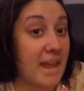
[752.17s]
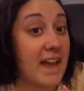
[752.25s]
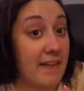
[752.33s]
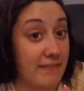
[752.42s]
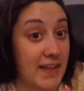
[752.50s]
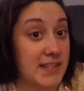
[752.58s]

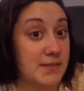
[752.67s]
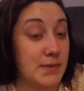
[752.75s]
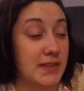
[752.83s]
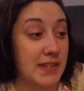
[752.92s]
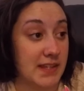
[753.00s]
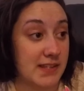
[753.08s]
And that's
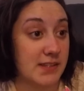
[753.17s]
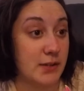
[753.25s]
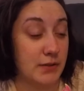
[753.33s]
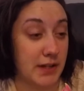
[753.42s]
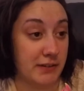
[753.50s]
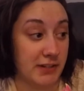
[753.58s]
when things
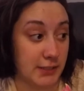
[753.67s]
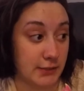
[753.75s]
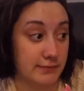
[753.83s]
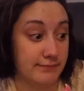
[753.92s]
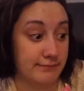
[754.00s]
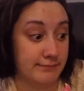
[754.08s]
go downhill.
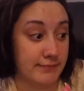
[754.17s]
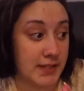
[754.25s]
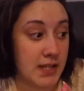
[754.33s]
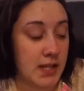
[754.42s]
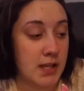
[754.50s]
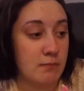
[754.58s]

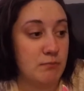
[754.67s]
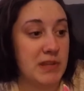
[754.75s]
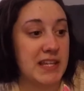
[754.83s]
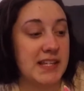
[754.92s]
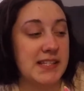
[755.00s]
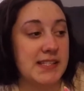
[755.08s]

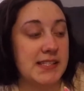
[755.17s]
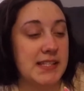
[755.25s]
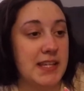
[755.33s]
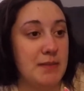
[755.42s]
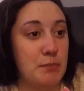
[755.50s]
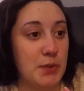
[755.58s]
Because
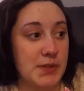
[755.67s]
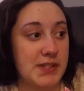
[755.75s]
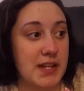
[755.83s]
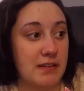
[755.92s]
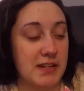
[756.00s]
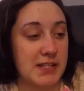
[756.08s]
he pulls
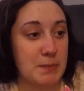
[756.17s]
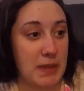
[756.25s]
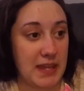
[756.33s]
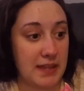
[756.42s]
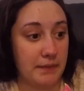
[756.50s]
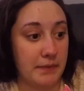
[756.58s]
down his
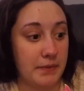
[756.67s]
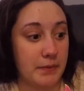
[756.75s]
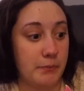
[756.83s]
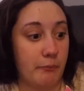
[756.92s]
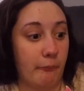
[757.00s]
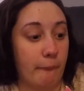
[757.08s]
pants
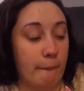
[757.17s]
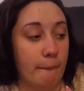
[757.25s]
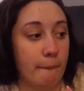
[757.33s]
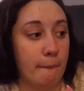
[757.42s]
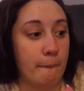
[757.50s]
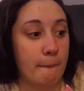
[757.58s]

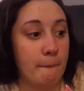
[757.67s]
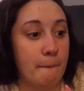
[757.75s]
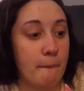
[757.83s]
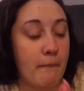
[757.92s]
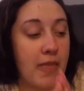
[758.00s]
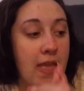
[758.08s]

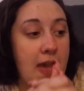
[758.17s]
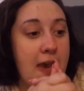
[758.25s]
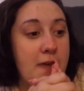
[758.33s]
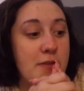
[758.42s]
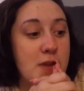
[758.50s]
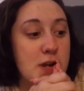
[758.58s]

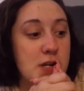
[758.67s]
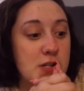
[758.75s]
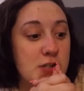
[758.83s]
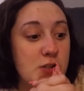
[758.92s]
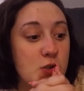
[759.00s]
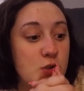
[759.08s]
and
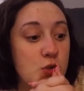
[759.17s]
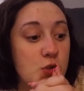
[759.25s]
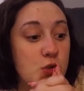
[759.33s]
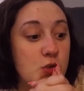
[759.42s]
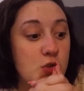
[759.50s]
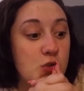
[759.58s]
there's
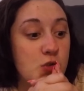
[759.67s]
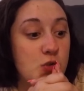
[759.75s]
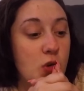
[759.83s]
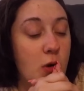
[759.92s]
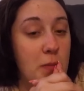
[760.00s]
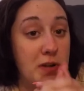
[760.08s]

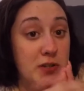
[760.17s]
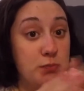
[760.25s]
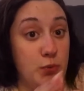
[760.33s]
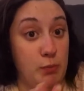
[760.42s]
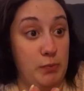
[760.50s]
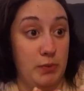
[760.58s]
so much
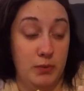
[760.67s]
poop.